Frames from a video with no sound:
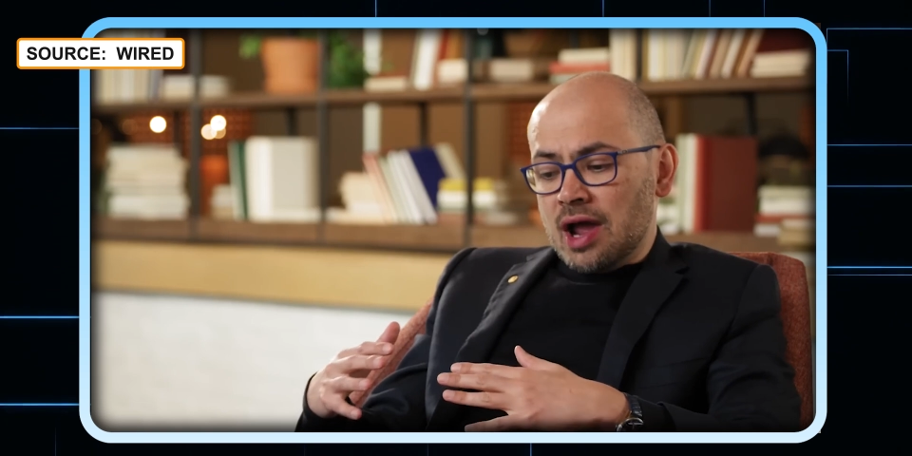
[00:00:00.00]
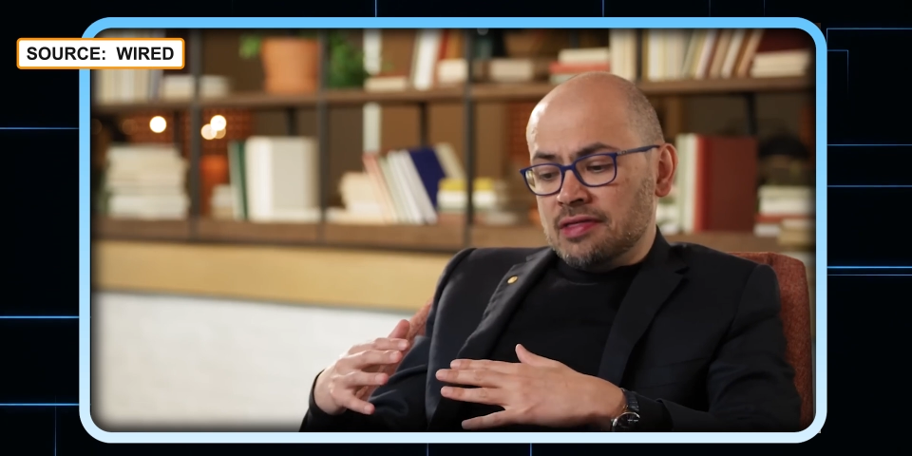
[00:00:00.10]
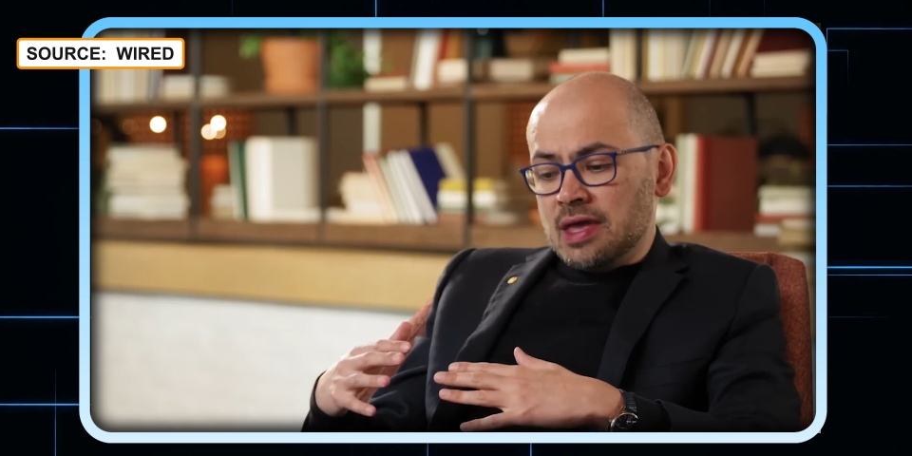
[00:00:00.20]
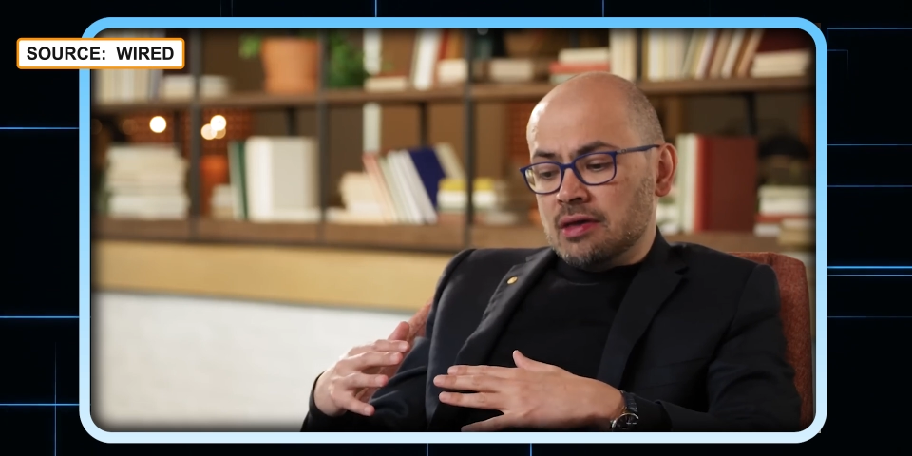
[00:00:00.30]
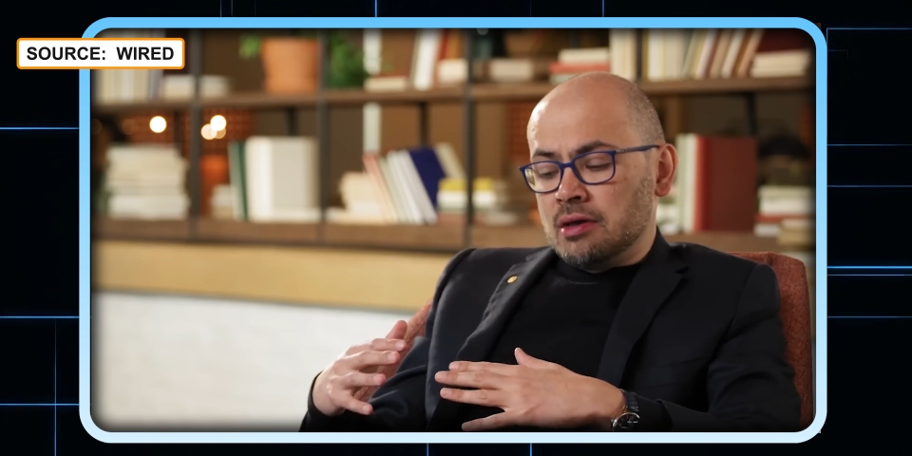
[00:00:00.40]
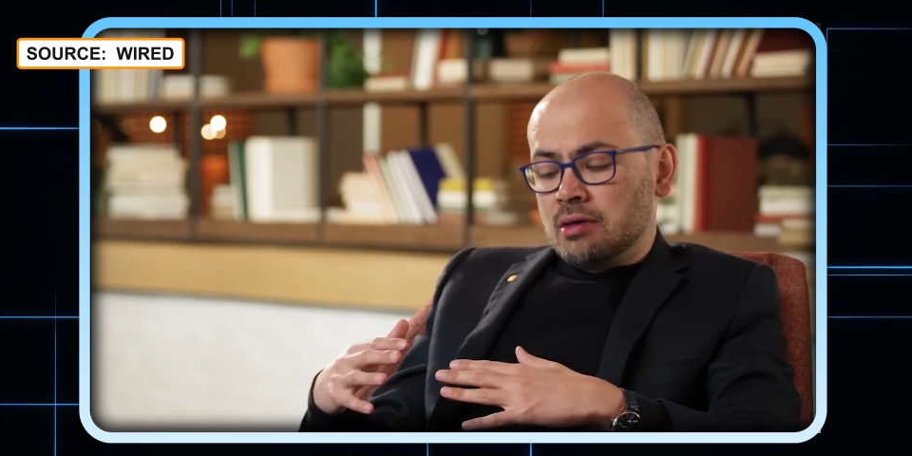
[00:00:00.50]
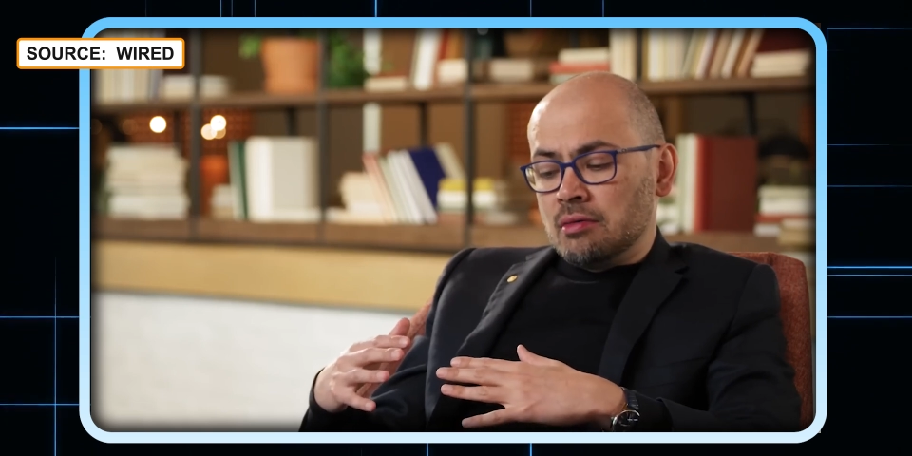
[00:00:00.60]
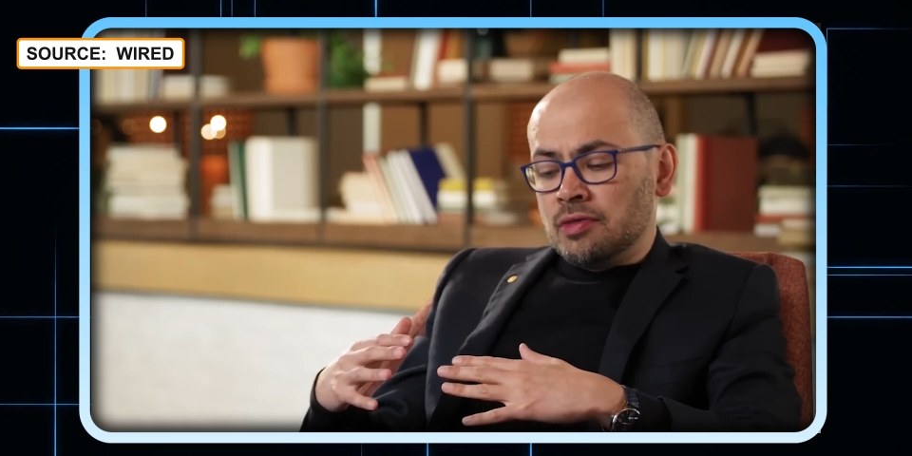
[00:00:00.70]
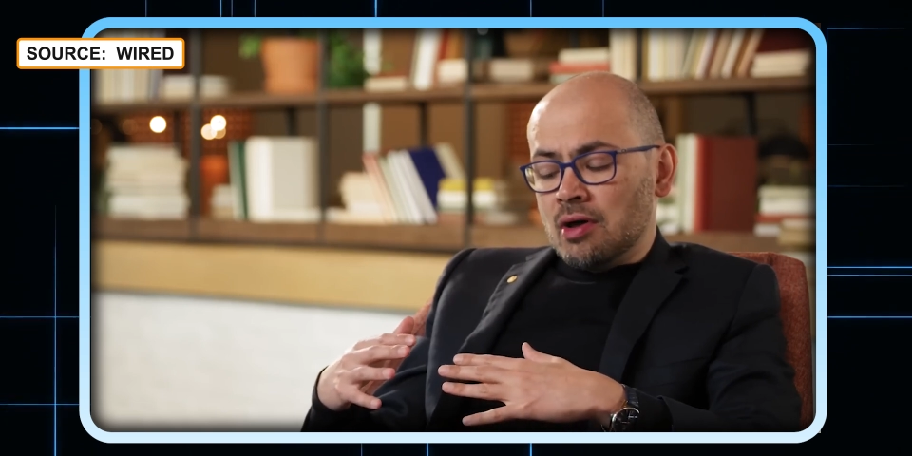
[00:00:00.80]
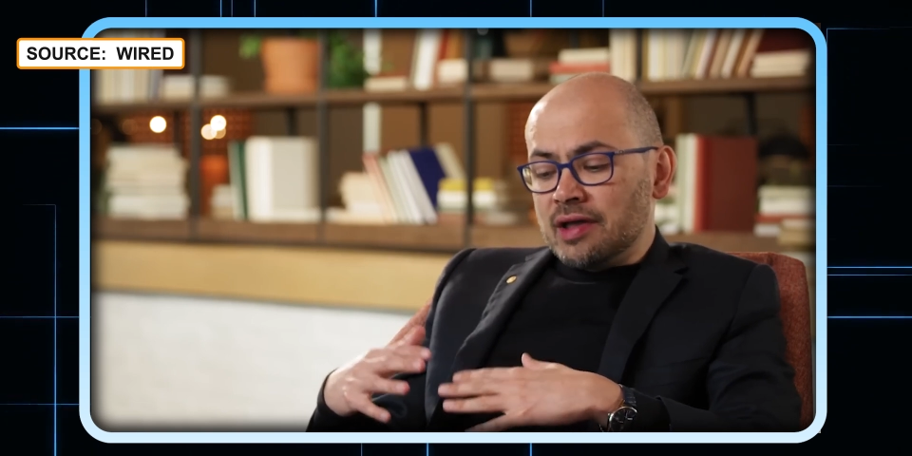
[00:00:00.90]
I think
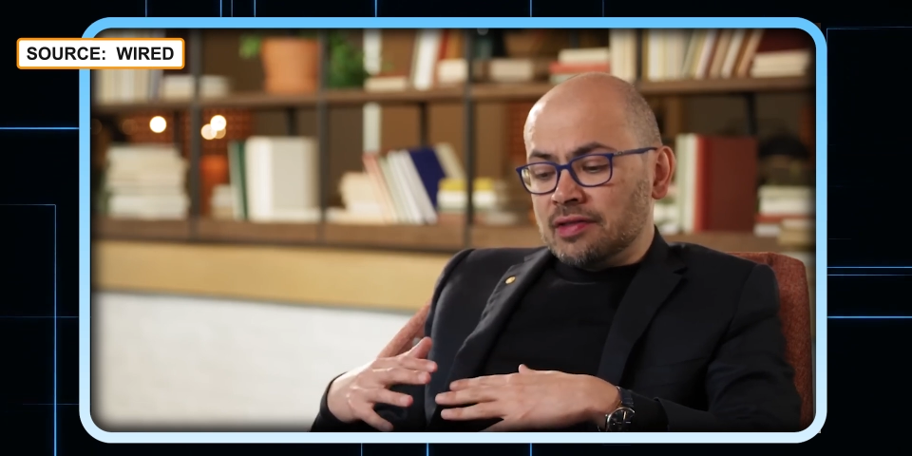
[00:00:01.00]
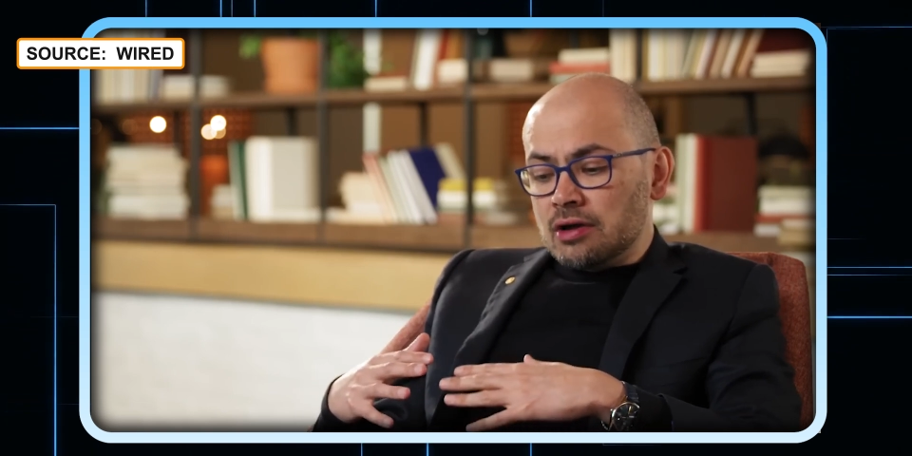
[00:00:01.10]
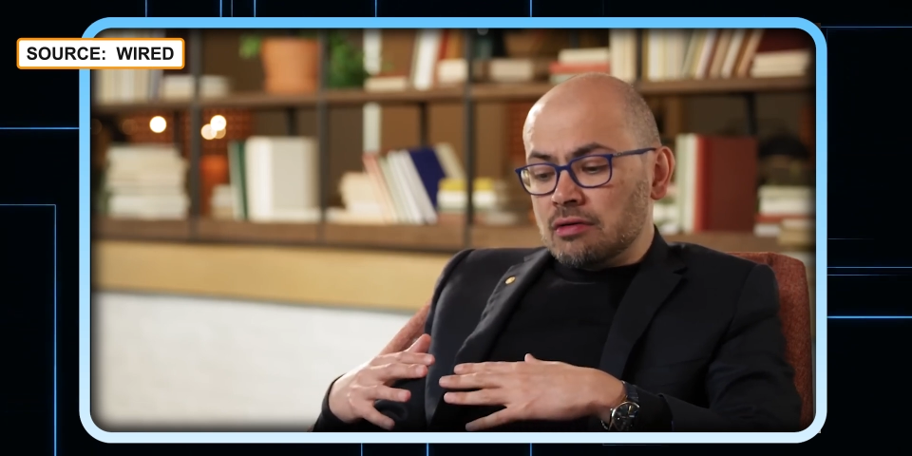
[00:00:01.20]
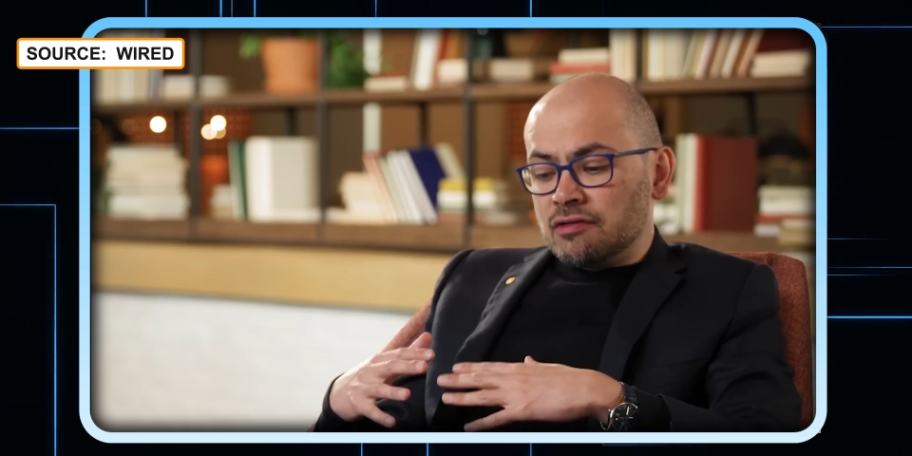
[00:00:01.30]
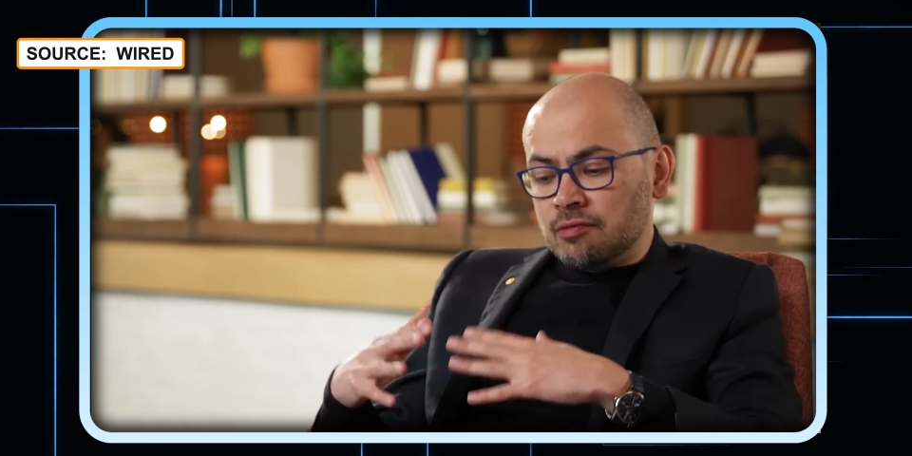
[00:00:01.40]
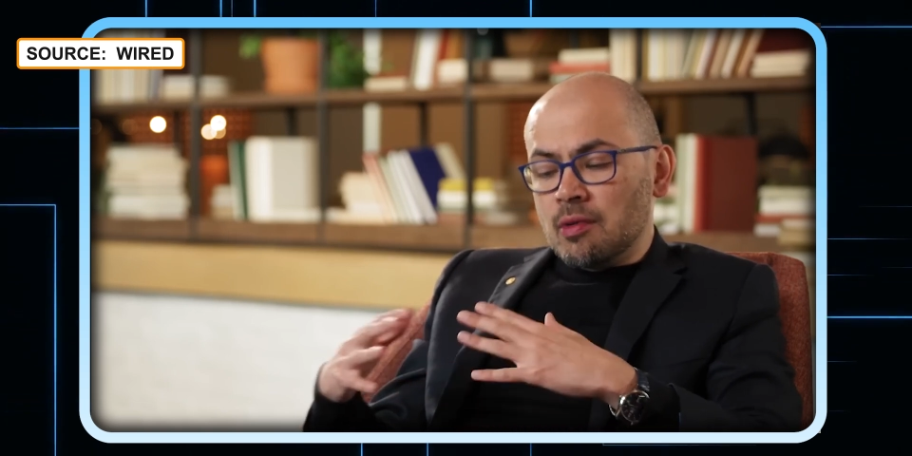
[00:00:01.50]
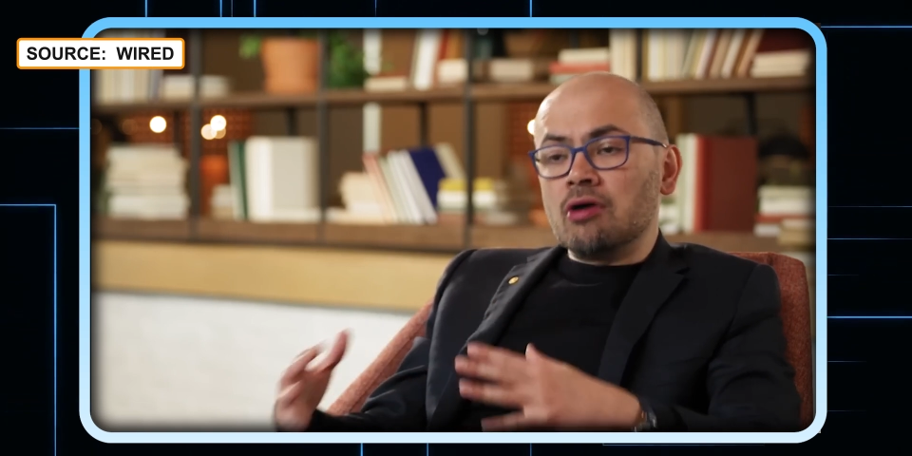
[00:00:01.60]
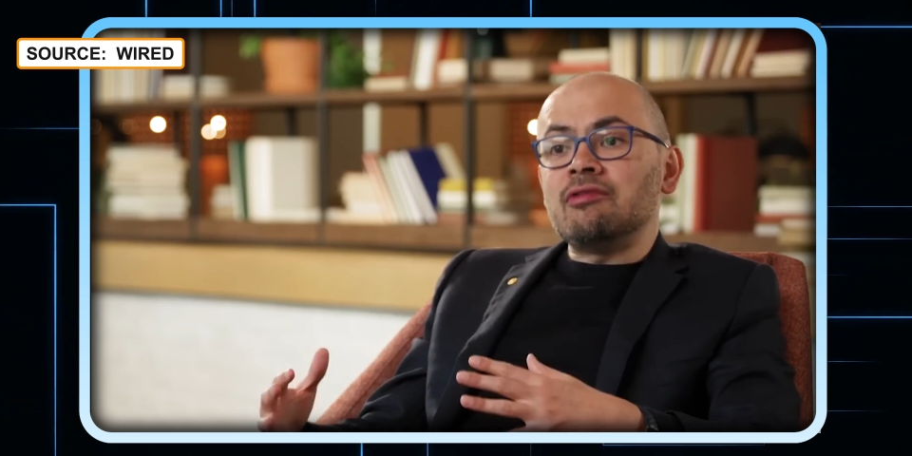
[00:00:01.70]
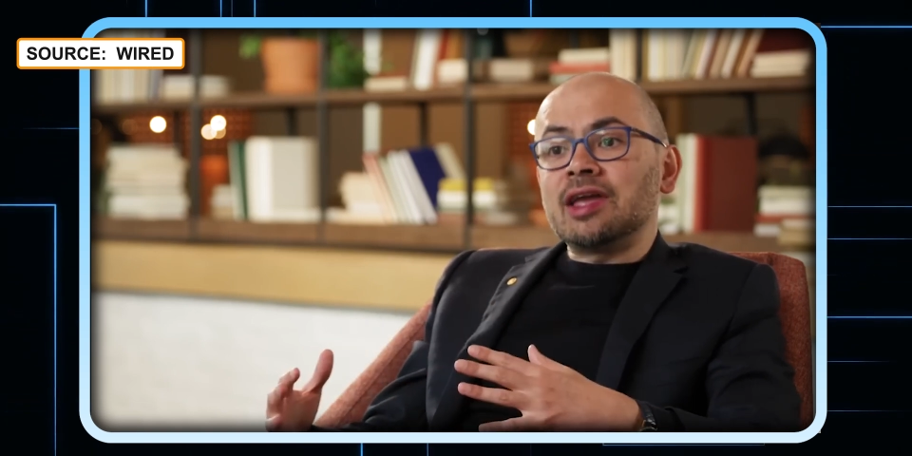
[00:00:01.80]
the idea of smart